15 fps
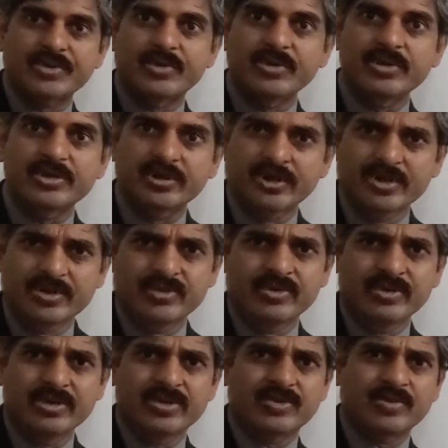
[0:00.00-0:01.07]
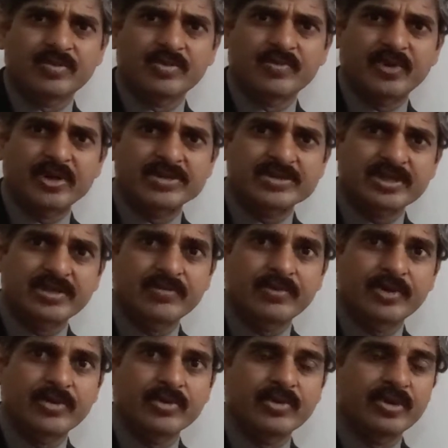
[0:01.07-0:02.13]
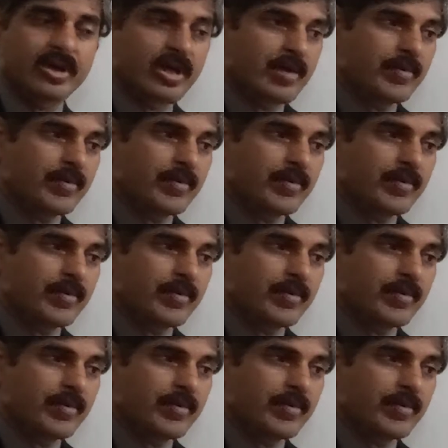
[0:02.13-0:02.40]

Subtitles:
good to you, it could be functioning for you,